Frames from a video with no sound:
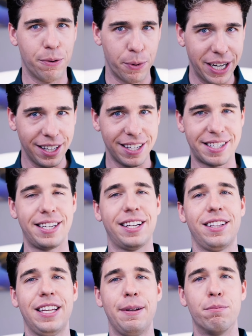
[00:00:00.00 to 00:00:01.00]

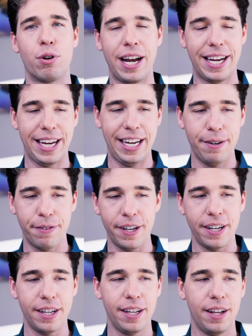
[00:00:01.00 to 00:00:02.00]
realistically break
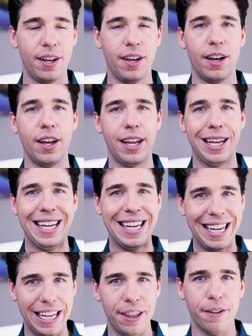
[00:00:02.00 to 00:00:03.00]
even
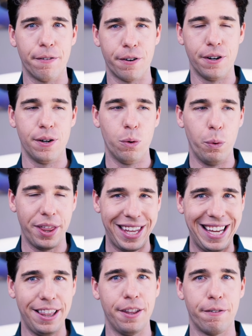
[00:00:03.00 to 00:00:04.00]
within
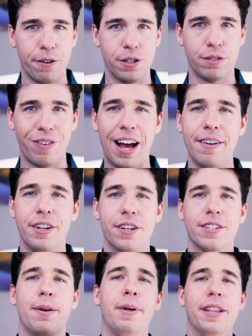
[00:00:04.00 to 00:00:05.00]
the first 5
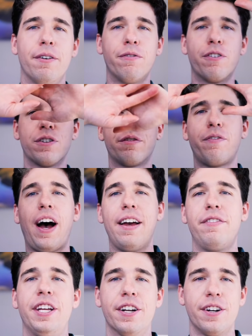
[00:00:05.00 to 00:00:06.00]
years. I mean, the first
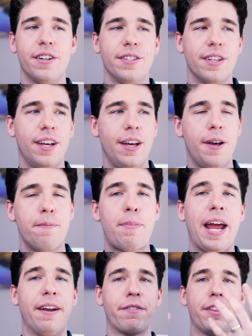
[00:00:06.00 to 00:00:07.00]
5 years
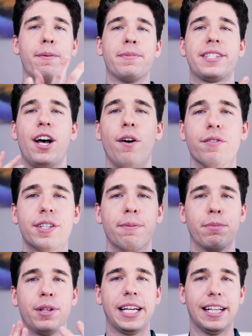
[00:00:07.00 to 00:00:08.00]
pay for themselves
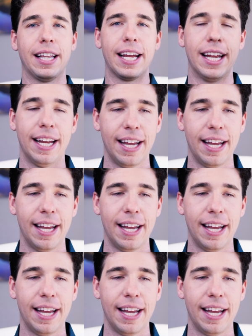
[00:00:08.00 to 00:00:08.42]
completely.